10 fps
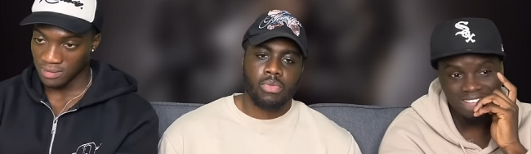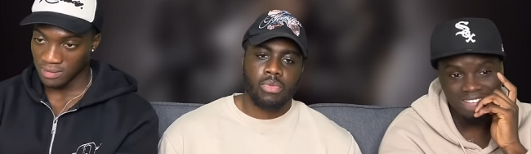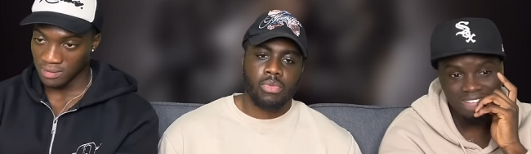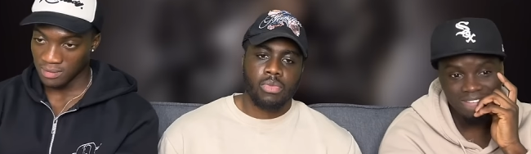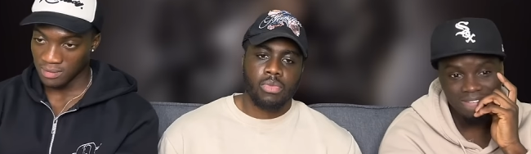
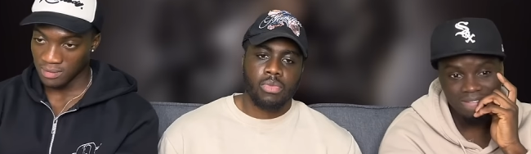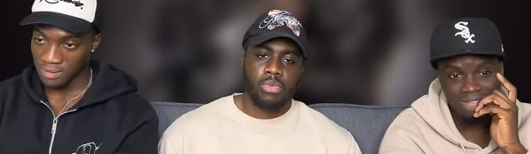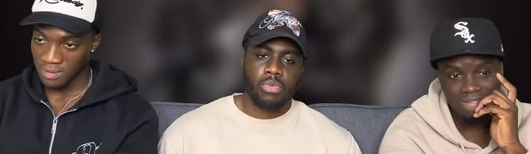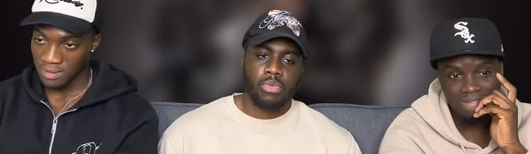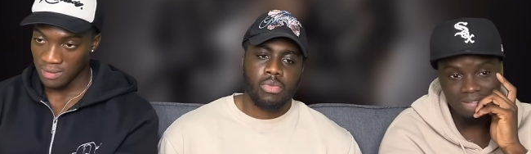
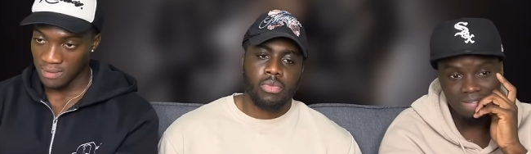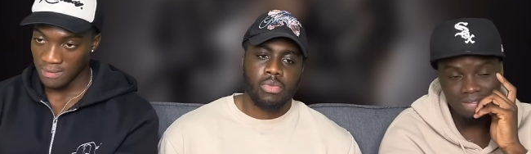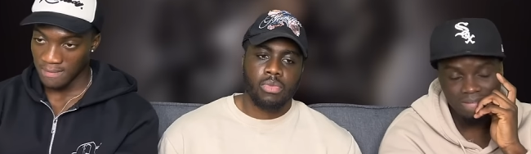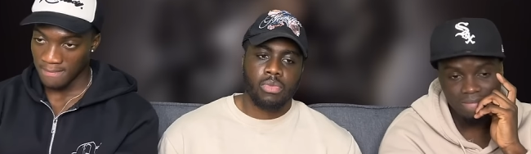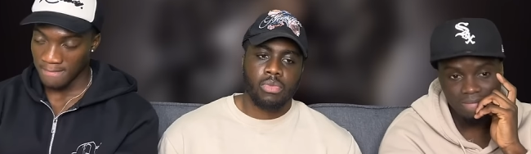
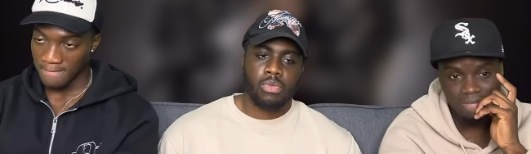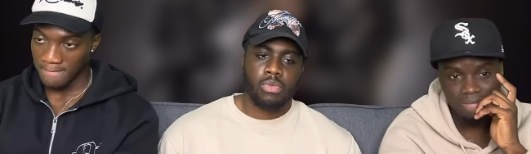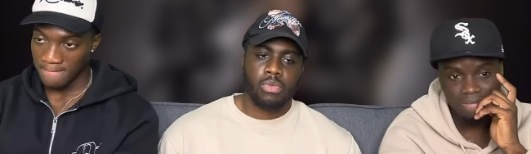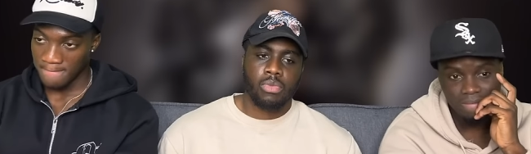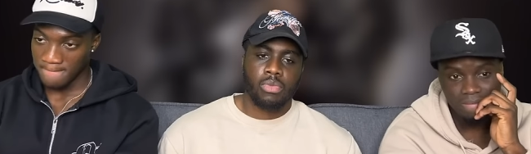
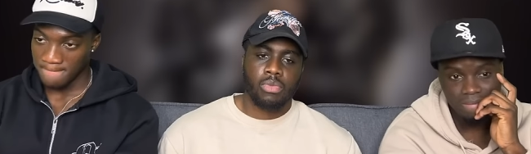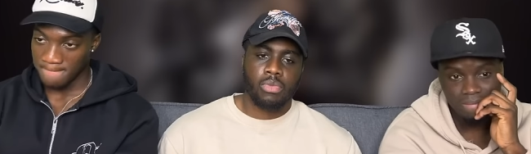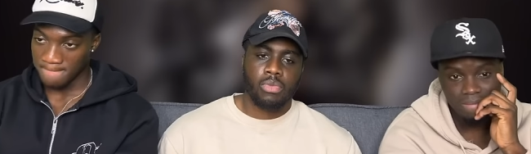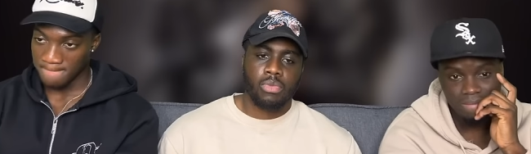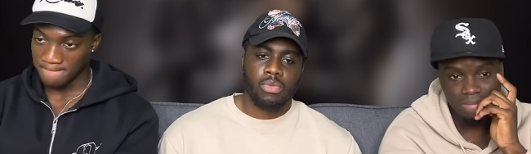
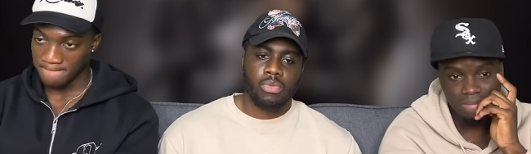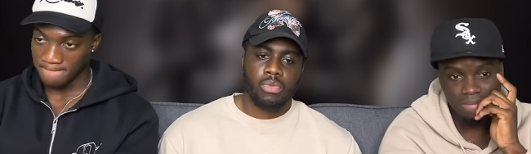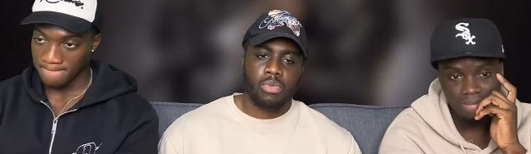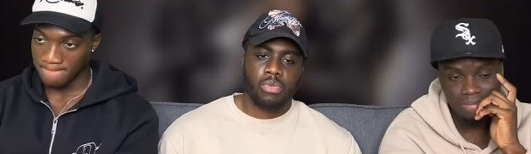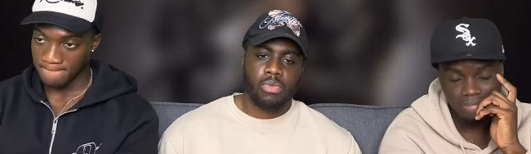
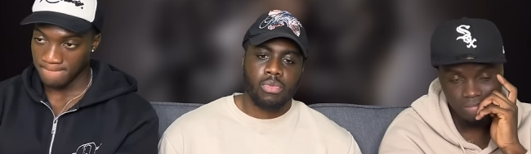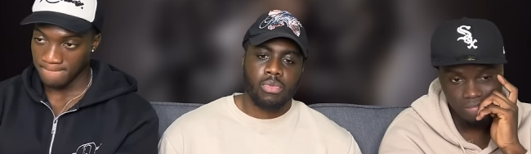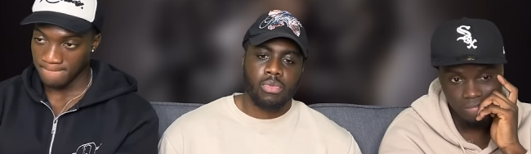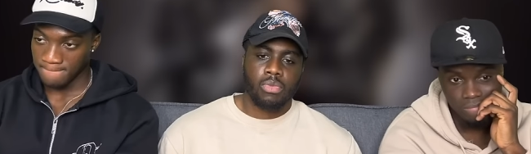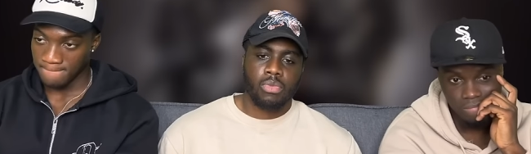
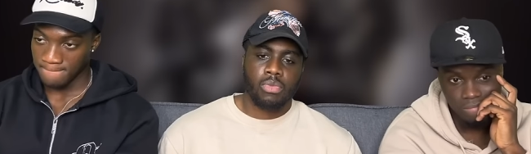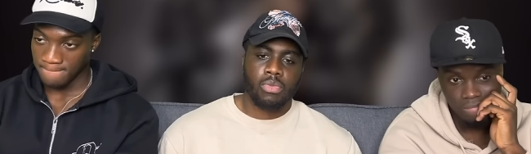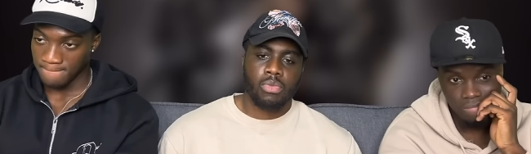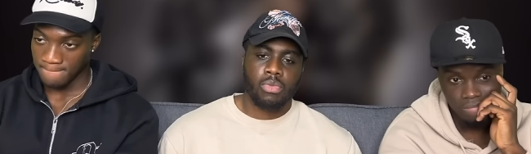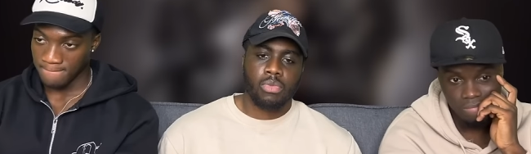
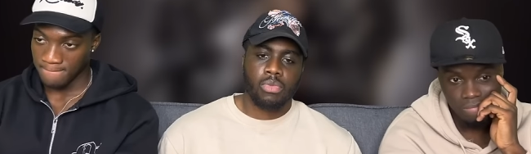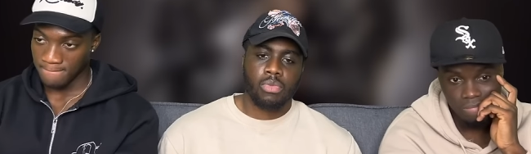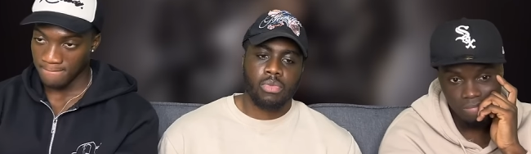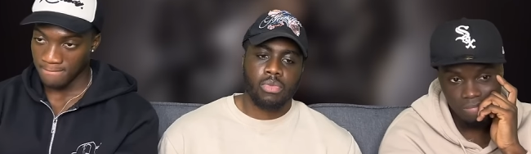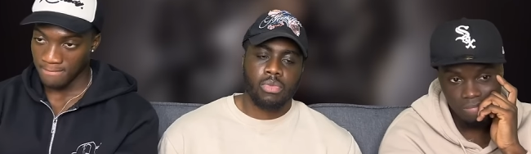
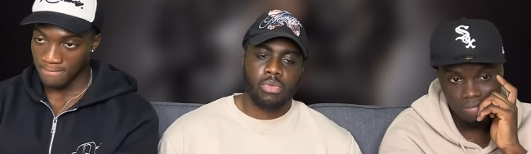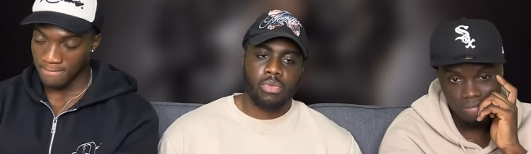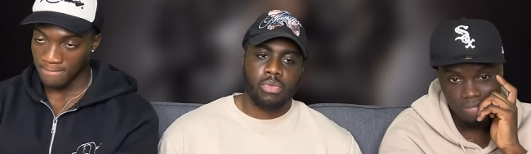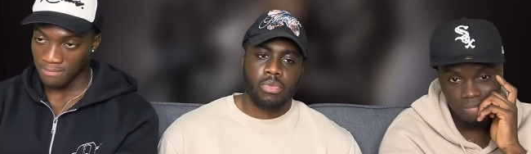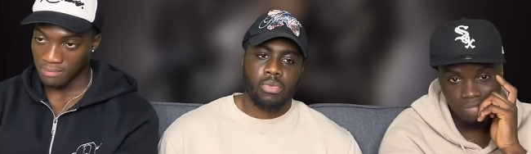
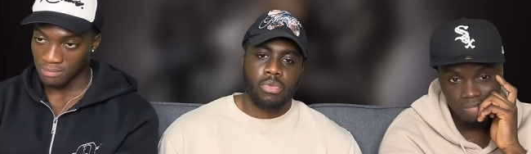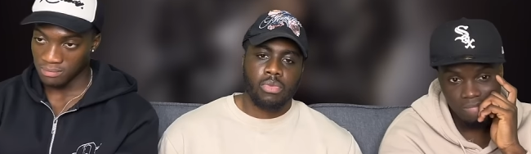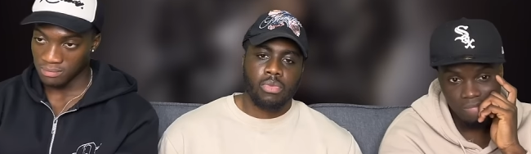(no one is talking)